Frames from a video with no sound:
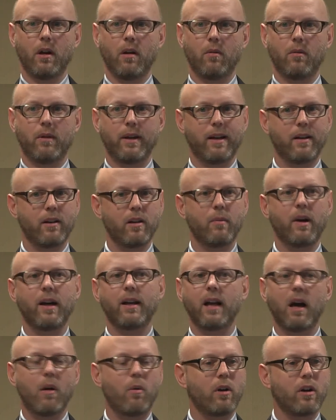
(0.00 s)
Well, you might
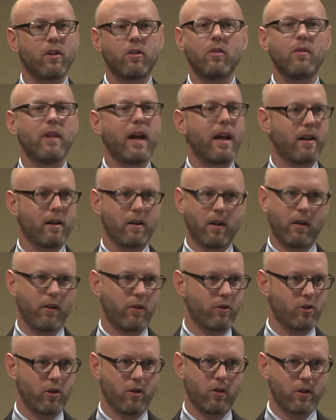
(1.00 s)
not want to do that in other
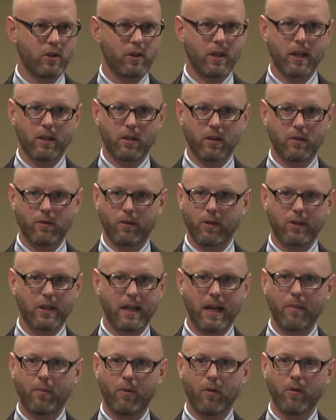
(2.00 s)
jurisdictions. For
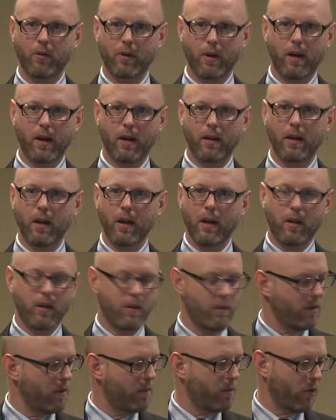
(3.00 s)
example,
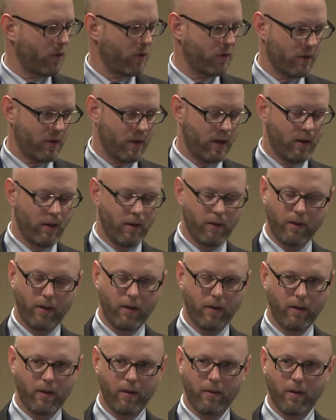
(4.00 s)
the person
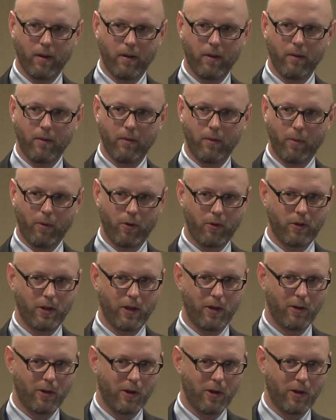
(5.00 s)
here